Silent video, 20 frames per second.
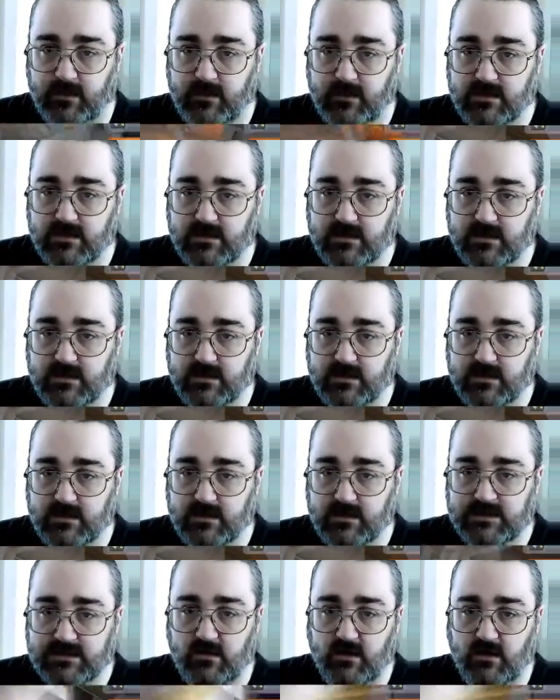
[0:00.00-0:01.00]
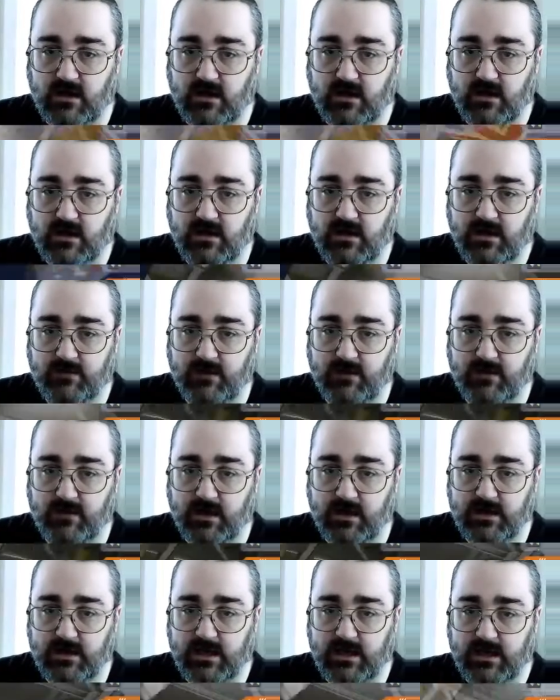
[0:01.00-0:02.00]
So I
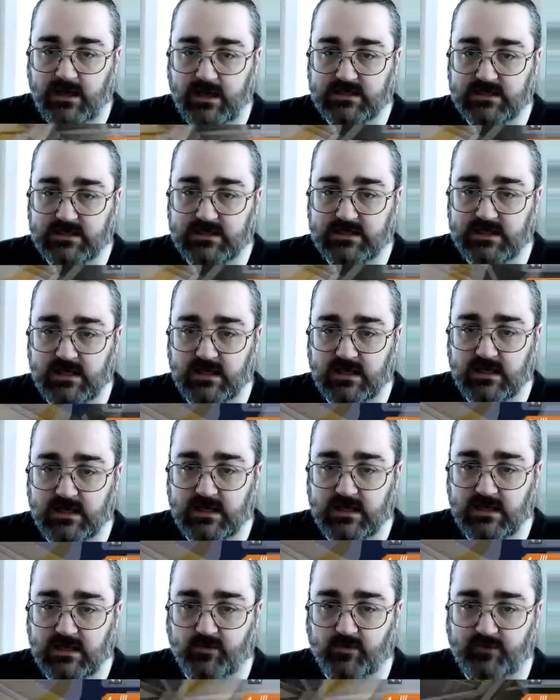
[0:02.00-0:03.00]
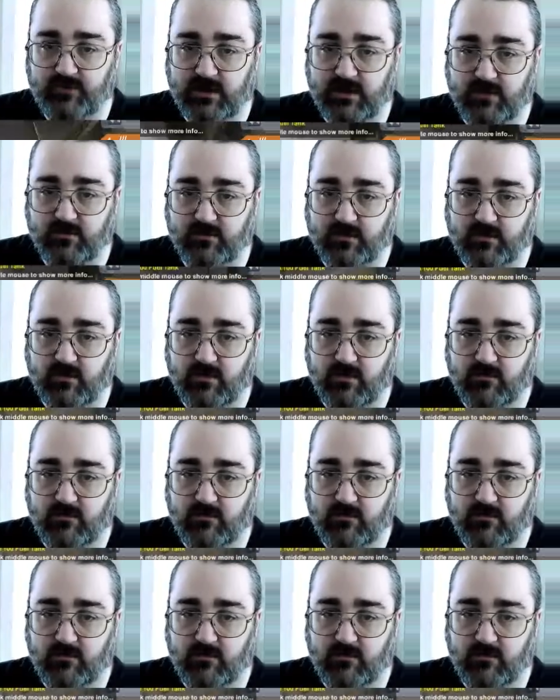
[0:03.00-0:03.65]
actually can also get rid of